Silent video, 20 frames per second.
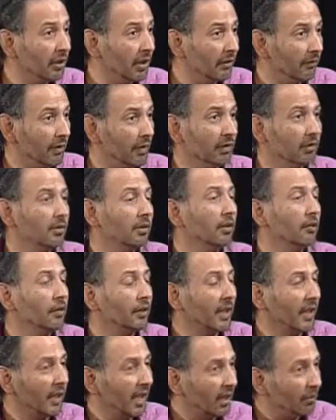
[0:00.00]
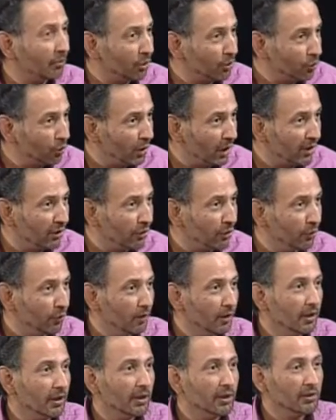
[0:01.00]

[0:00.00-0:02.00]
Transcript: level, we can help you do that too.